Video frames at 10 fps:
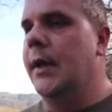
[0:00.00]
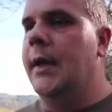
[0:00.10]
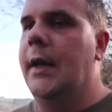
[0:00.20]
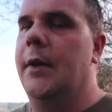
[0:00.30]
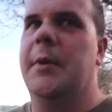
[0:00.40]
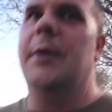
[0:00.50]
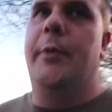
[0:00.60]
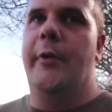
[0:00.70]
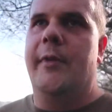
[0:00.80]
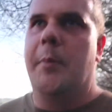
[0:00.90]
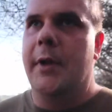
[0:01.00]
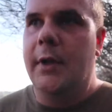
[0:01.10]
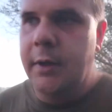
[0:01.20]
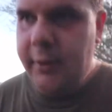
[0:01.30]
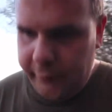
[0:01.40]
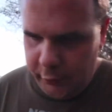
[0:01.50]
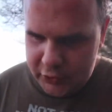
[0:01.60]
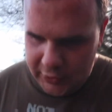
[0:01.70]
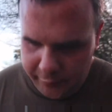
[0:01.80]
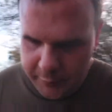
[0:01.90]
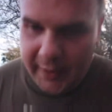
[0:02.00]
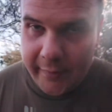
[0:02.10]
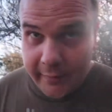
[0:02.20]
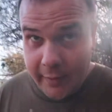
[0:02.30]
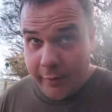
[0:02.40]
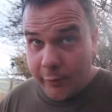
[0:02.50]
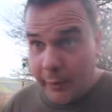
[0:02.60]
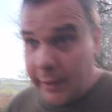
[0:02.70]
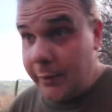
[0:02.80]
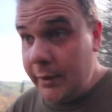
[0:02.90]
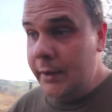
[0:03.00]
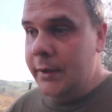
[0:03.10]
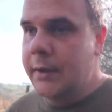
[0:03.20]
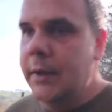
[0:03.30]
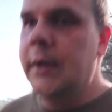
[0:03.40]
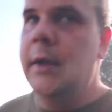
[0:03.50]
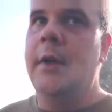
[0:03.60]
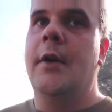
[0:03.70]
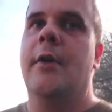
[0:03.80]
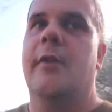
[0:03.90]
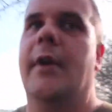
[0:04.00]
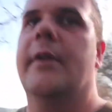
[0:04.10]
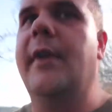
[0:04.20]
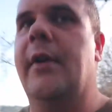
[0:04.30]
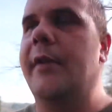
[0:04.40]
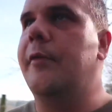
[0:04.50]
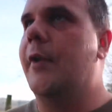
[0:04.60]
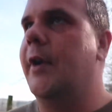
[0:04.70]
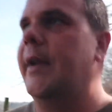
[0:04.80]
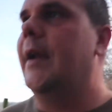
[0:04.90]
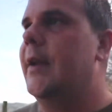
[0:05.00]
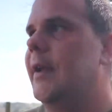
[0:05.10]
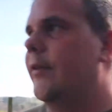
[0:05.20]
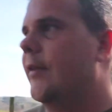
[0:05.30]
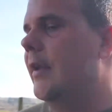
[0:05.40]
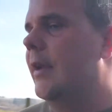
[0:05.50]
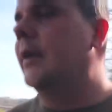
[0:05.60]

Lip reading: and I'm going to put some of the footage up from yesterday as well, because I did flight down here yesterday,